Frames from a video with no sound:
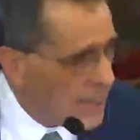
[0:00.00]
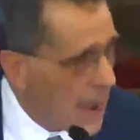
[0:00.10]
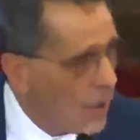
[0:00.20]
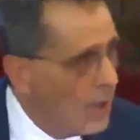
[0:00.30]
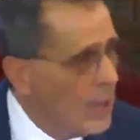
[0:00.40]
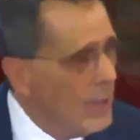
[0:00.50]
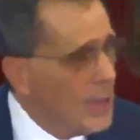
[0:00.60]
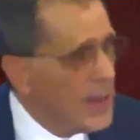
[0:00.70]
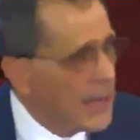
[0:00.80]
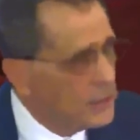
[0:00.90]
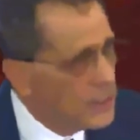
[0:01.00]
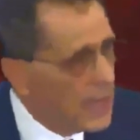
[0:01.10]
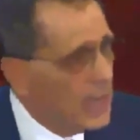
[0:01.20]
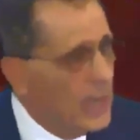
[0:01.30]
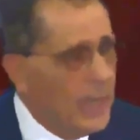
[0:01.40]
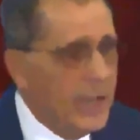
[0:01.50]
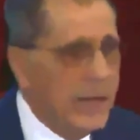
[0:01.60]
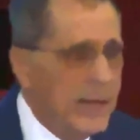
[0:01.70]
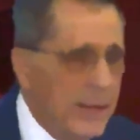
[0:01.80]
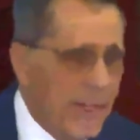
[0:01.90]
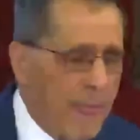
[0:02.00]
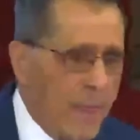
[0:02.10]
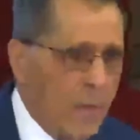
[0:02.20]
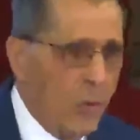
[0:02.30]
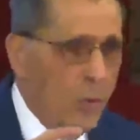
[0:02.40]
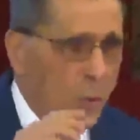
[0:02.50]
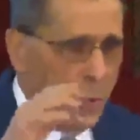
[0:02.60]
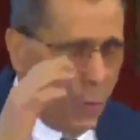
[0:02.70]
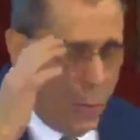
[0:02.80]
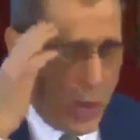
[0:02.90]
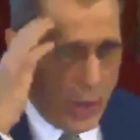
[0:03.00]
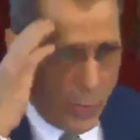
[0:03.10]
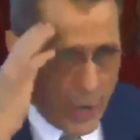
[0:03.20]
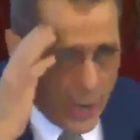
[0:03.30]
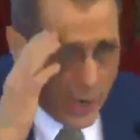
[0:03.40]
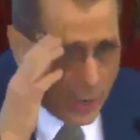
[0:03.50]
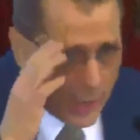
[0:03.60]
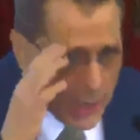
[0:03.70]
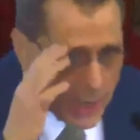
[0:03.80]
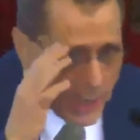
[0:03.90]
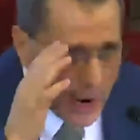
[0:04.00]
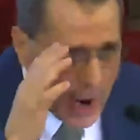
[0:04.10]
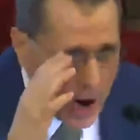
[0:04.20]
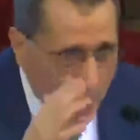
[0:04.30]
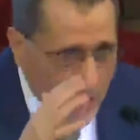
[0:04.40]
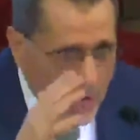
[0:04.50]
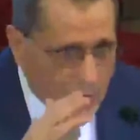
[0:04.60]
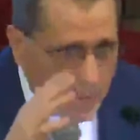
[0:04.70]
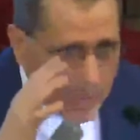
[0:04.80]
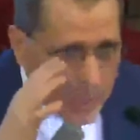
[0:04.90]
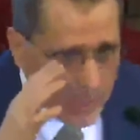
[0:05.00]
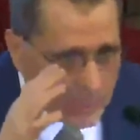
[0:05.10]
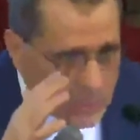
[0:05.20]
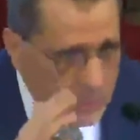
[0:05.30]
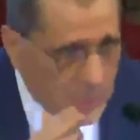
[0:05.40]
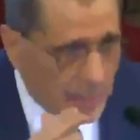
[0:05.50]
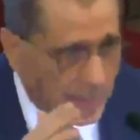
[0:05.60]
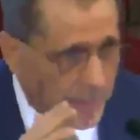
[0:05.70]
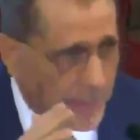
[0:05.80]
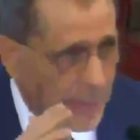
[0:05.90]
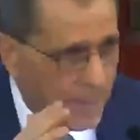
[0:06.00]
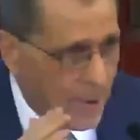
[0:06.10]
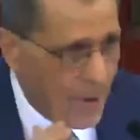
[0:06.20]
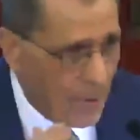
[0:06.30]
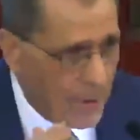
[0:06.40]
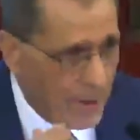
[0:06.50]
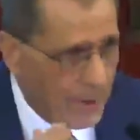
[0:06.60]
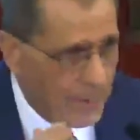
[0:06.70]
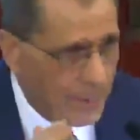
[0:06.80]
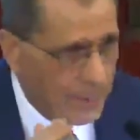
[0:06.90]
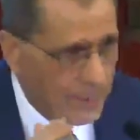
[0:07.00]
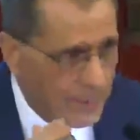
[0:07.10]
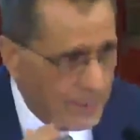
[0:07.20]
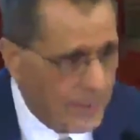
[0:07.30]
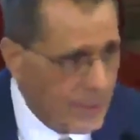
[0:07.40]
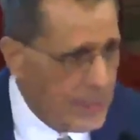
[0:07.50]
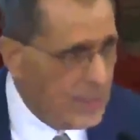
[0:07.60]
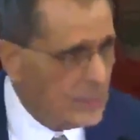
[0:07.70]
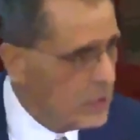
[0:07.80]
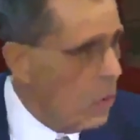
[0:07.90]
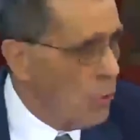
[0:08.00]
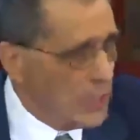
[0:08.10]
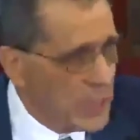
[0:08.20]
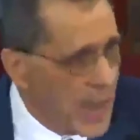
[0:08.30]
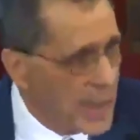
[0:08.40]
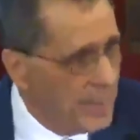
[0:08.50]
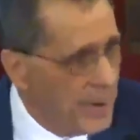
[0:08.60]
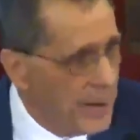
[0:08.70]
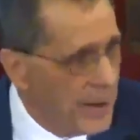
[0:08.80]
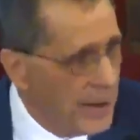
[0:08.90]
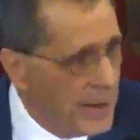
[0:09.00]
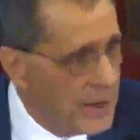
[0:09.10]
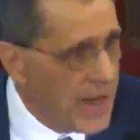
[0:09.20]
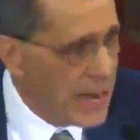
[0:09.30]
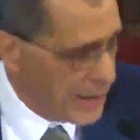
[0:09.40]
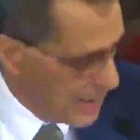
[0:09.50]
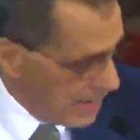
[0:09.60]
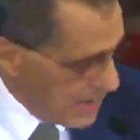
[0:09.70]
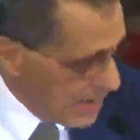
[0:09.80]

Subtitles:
Now, that said, when we are in REM sleep mode, is the only time that